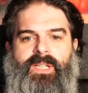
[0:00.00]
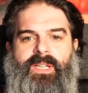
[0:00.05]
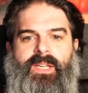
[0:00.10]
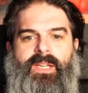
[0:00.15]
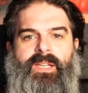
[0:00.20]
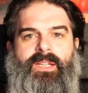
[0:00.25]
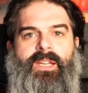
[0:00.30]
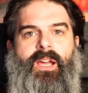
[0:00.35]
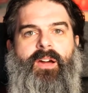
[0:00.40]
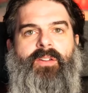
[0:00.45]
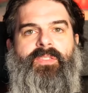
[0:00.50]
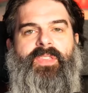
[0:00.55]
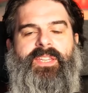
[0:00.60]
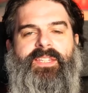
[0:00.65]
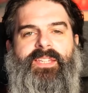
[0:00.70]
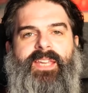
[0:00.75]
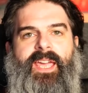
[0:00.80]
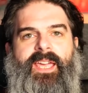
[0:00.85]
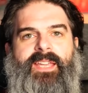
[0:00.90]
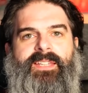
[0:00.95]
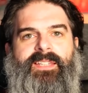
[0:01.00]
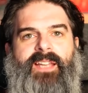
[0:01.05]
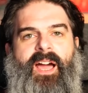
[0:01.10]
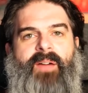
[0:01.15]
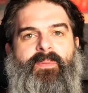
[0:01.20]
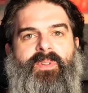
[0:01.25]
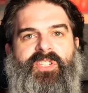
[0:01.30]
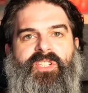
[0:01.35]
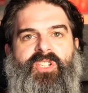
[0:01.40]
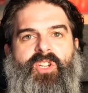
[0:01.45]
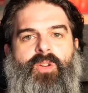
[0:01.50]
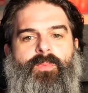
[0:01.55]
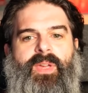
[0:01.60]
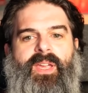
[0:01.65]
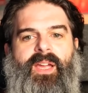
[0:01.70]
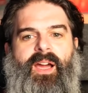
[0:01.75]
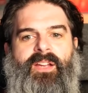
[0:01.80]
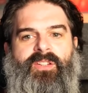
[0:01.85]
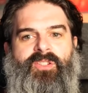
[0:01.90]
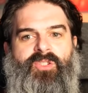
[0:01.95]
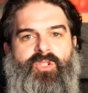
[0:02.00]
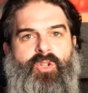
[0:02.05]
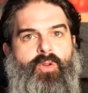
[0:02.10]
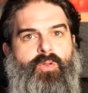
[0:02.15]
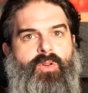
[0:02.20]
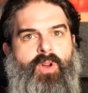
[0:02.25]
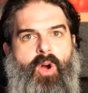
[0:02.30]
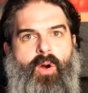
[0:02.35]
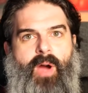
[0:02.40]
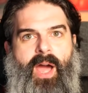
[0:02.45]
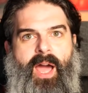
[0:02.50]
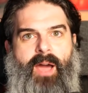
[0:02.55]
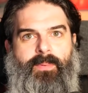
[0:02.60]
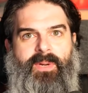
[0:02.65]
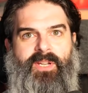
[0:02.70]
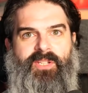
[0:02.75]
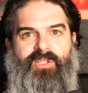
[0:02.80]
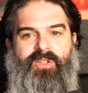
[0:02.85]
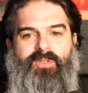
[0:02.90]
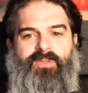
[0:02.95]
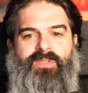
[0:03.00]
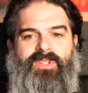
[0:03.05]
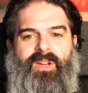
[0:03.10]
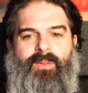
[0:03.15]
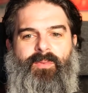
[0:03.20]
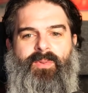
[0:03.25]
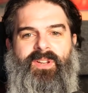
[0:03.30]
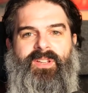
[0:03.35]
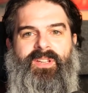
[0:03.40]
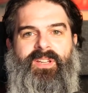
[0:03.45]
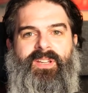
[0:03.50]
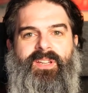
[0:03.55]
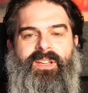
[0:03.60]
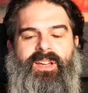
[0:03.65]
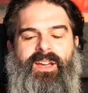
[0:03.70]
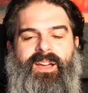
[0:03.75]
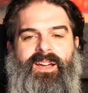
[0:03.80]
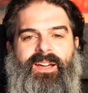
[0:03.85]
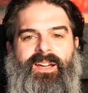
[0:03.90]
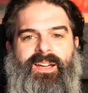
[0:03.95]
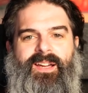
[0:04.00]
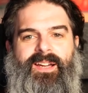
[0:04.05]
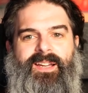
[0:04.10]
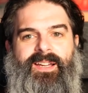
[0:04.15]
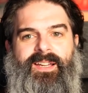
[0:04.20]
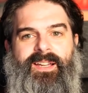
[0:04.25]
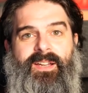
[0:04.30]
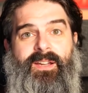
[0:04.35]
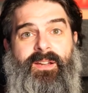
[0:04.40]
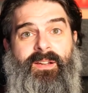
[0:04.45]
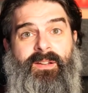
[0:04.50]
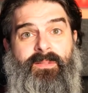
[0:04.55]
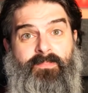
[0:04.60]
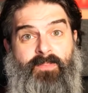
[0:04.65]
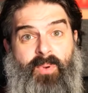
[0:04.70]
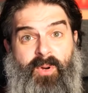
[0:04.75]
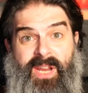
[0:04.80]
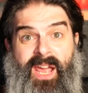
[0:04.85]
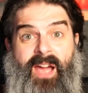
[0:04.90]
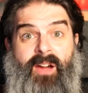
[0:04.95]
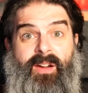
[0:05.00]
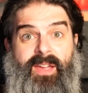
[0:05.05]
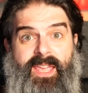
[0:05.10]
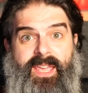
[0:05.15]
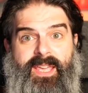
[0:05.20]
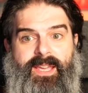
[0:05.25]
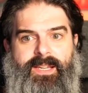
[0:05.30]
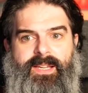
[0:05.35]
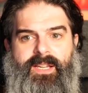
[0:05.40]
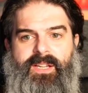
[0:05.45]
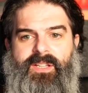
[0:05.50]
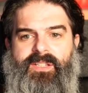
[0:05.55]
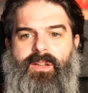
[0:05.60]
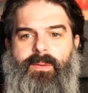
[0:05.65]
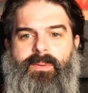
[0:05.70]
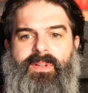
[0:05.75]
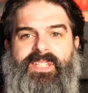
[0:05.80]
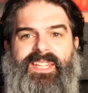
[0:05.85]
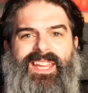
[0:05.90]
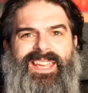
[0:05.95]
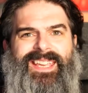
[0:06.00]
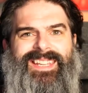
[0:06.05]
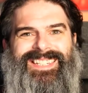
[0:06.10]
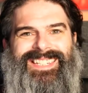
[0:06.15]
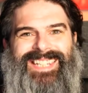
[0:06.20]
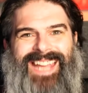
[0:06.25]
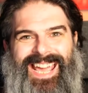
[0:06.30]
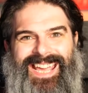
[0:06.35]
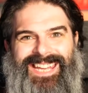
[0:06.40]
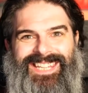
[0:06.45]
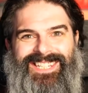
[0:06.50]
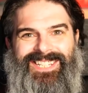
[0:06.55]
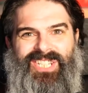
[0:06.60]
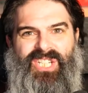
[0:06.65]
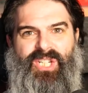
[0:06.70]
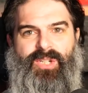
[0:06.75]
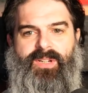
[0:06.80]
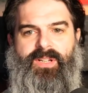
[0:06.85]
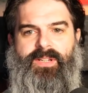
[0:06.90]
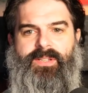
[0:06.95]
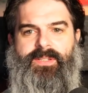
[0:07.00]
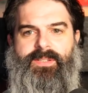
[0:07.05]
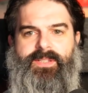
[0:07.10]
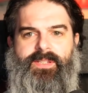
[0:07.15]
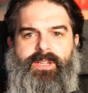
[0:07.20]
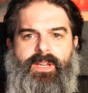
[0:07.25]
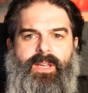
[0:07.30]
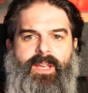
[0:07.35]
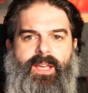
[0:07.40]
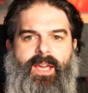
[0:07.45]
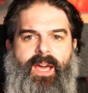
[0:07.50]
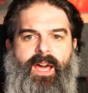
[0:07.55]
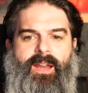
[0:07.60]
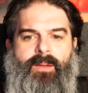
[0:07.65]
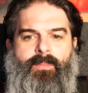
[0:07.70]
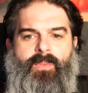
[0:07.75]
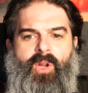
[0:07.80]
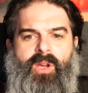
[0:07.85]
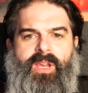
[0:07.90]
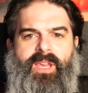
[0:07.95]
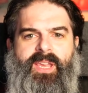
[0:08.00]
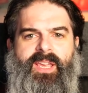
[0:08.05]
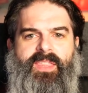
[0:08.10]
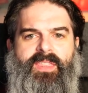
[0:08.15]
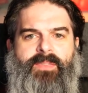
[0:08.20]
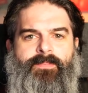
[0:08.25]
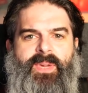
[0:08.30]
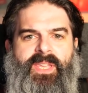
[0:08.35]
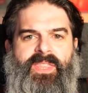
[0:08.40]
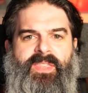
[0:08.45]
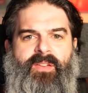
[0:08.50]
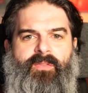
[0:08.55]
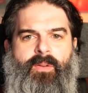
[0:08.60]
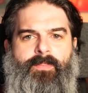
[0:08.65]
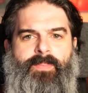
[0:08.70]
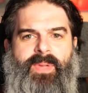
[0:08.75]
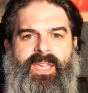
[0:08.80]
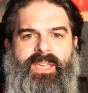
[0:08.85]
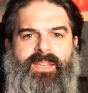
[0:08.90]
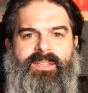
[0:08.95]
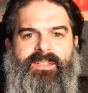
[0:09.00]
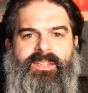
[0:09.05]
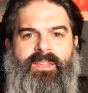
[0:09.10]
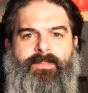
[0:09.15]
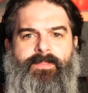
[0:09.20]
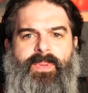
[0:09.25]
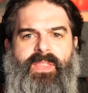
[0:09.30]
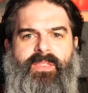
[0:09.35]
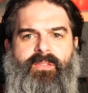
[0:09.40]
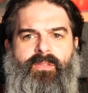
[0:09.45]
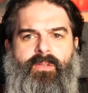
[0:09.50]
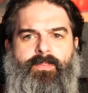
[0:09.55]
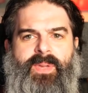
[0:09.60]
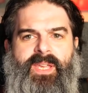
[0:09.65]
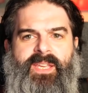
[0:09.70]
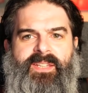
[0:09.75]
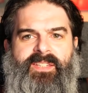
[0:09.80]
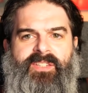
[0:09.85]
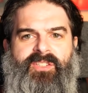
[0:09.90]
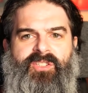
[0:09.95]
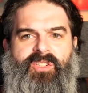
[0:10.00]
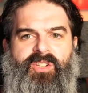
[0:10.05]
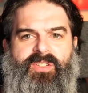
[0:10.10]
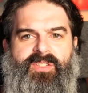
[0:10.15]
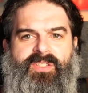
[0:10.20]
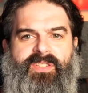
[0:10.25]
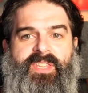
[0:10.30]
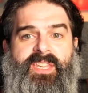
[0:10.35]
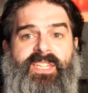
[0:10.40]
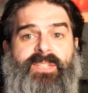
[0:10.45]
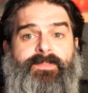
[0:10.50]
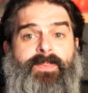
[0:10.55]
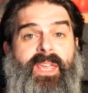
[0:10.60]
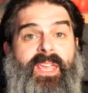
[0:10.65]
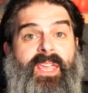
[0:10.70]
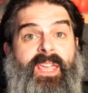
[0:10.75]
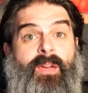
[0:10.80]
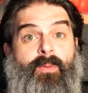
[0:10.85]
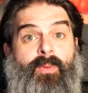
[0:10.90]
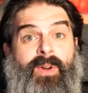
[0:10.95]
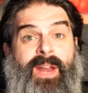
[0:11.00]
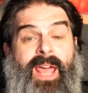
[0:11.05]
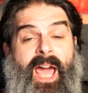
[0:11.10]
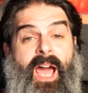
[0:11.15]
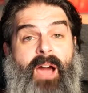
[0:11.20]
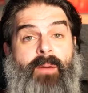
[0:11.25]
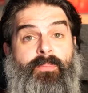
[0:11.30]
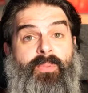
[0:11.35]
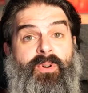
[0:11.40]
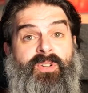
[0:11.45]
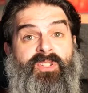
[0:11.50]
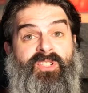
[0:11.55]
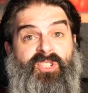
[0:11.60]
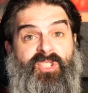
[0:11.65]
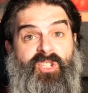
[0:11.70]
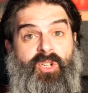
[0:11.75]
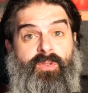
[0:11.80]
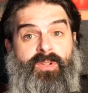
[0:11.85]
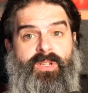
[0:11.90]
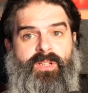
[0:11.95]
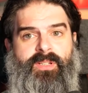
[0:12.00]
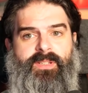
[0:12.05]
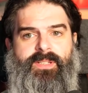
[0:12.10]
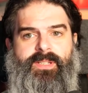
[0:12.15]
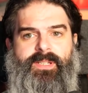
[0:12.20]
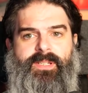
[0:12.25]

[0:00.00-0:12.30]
Now, in this case, I'm assuming I do know how many students I want to put out here. So I'm going to say it's 10 students, and I'm looking at the bit that repeats. And the bit that repeats is just this bit here when it outputs student